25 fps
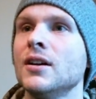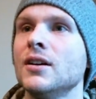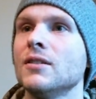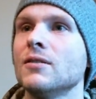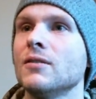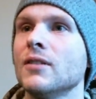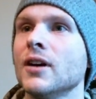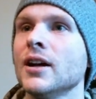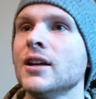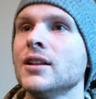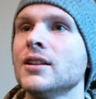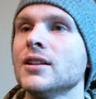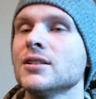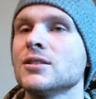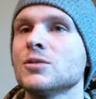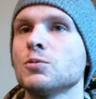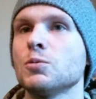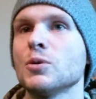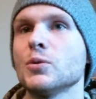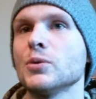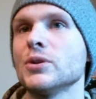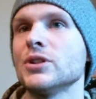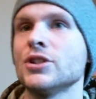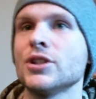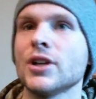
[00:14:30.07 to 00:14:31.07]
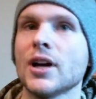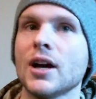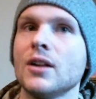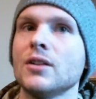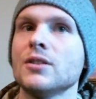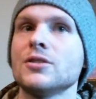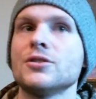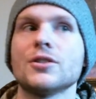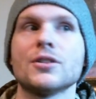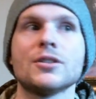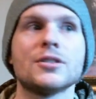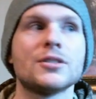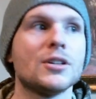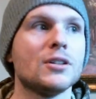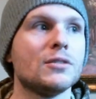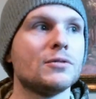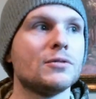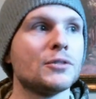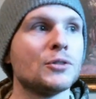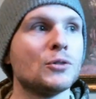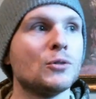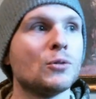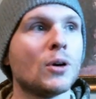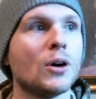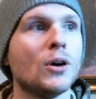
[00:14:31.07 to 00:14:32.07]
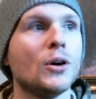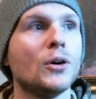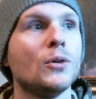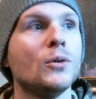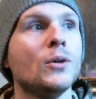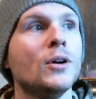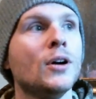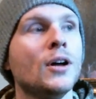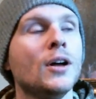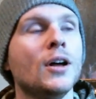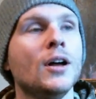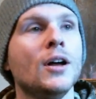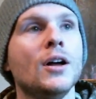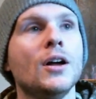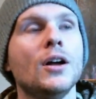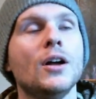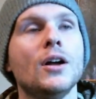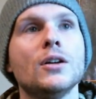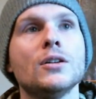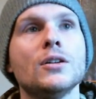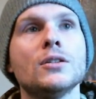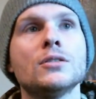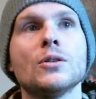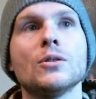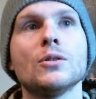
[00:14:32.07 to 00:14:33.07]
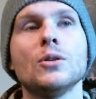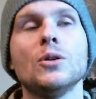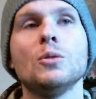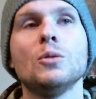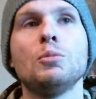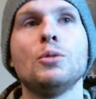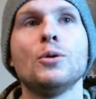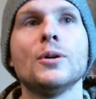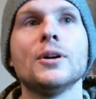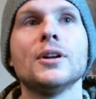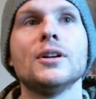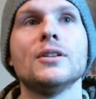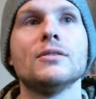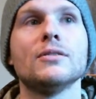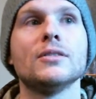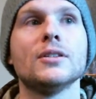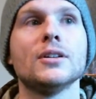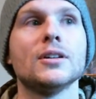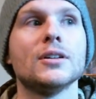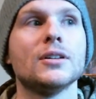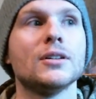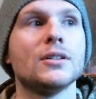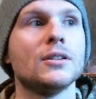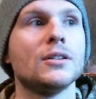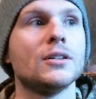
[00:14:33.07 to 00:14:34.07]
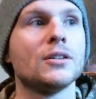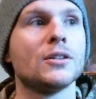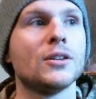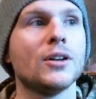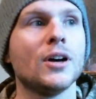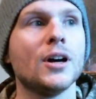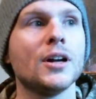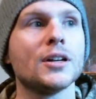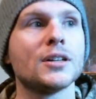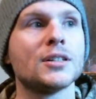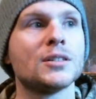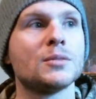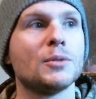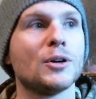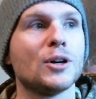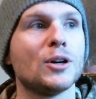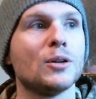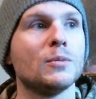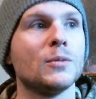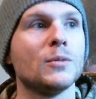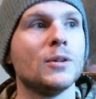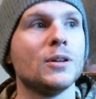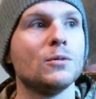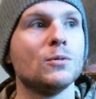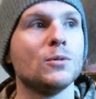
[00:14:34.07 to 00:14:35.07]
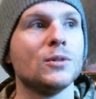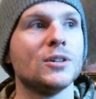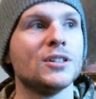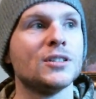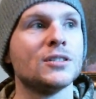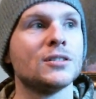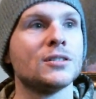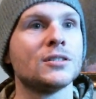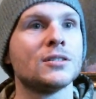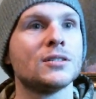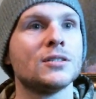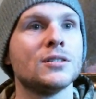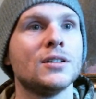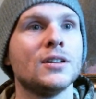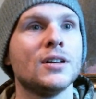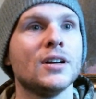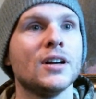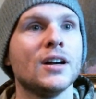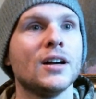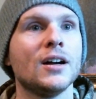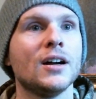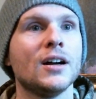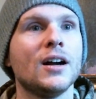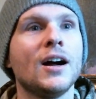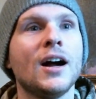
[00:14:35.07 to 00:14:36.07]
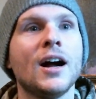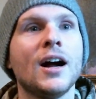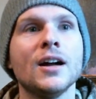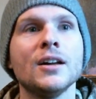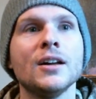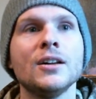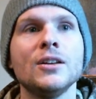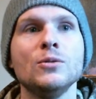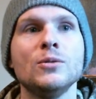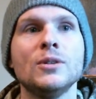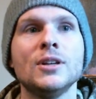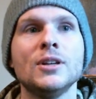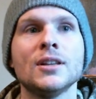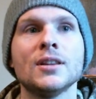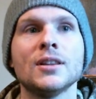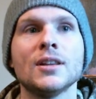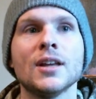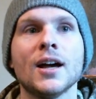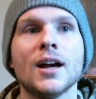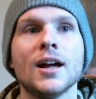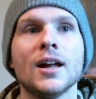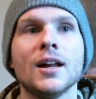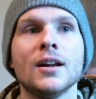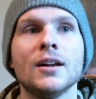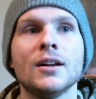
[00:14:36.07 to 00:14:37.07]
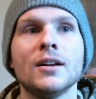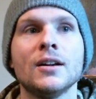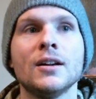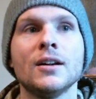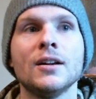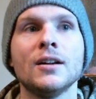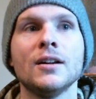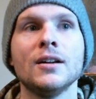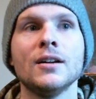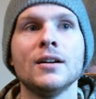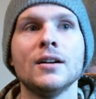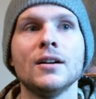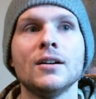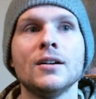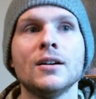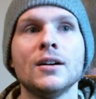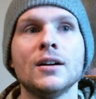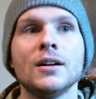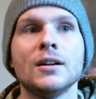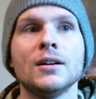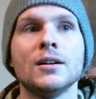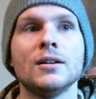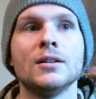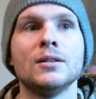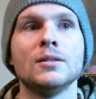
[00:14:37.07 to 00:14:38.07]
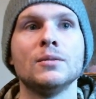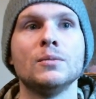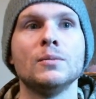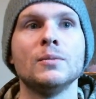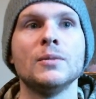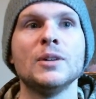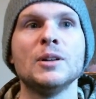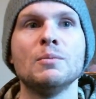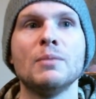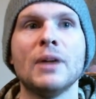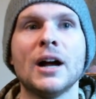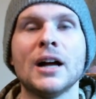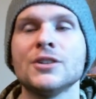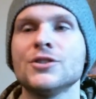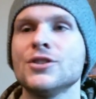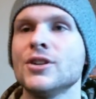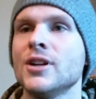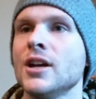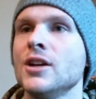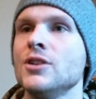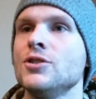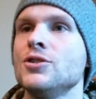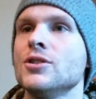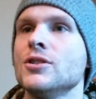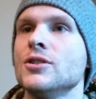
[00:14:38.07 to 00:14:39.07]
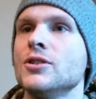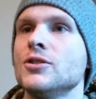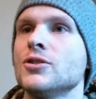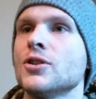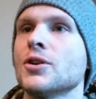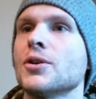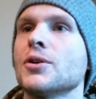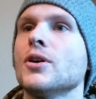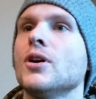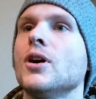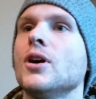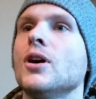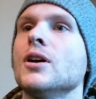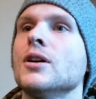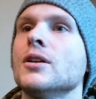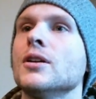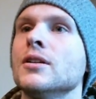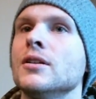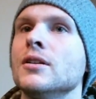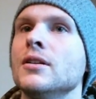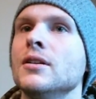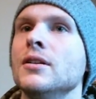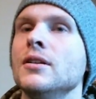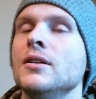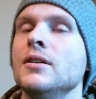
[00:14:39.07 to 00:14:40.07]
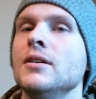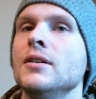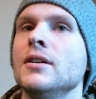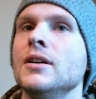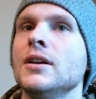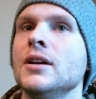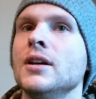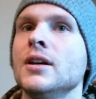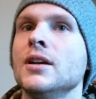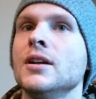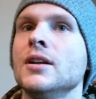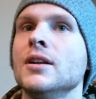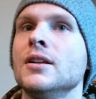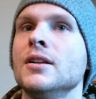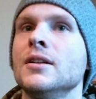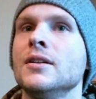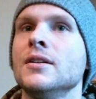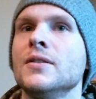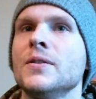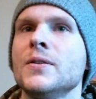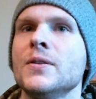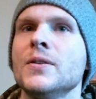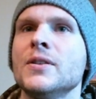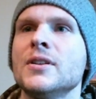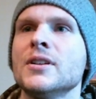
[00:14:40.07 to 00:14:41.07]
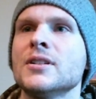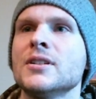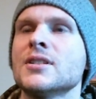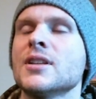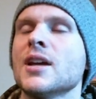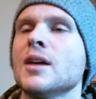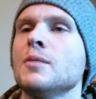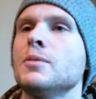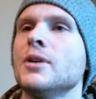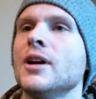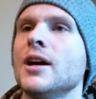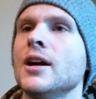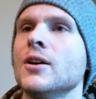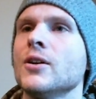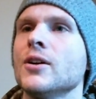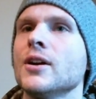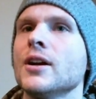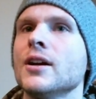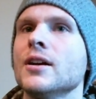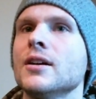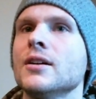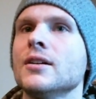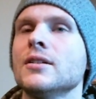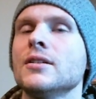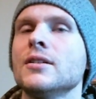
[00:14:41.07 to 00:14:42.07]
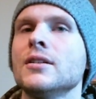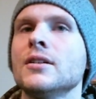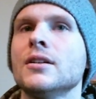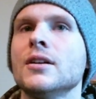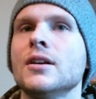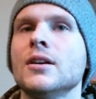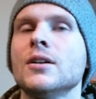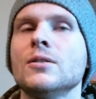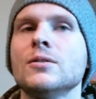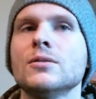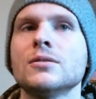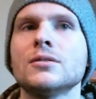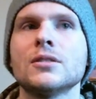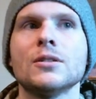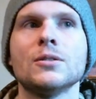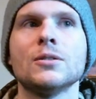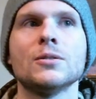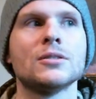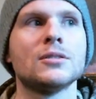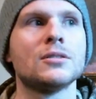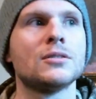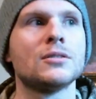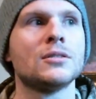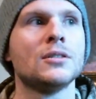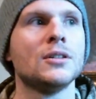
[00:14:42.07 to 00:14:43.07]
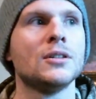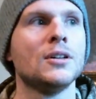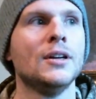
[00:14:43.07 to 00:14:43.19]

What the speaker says: Right? That's where we challenge ourselves and grow. So the whole point of the thought experiment was, how do you get that imagination to turn on in this type of area? So it's